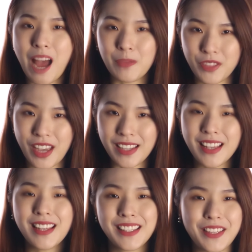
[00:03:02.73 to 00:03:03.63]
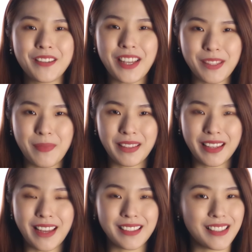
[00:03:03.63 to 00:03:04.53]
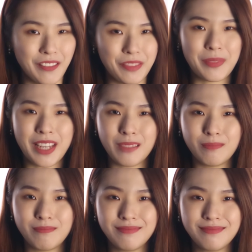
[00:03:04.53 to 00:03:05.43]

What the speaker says: I'm Jess. See you next Monday at 7 p.m.